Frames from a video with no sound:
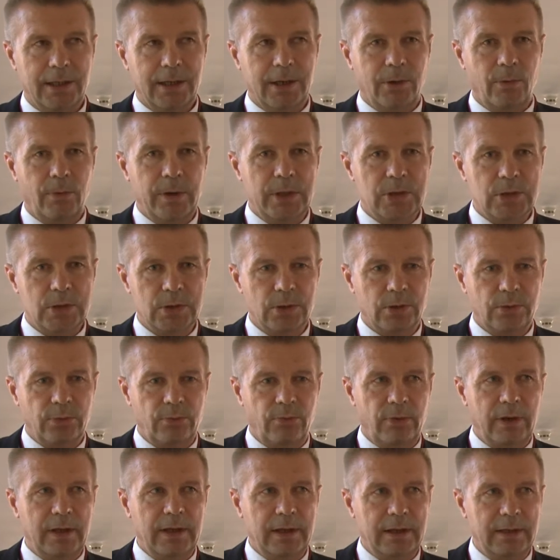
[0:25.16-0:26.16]
we should
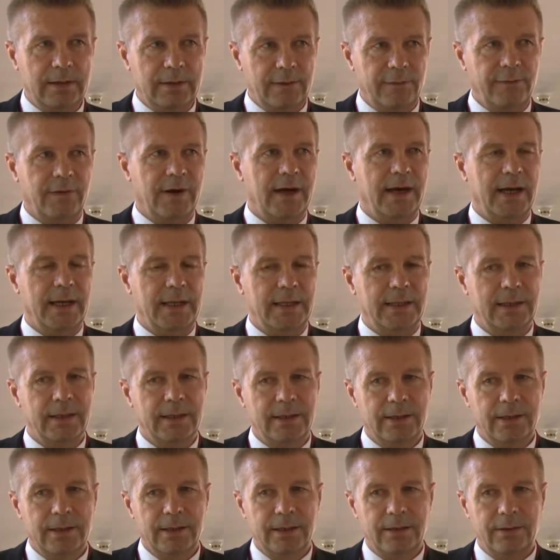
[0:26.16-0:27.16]
really define
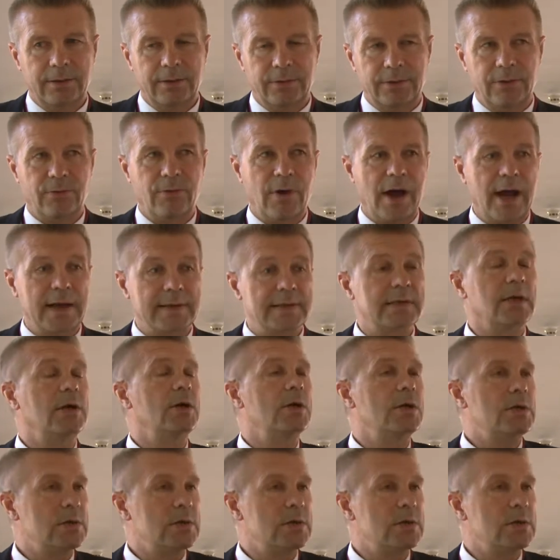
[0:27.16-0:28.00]
the rights.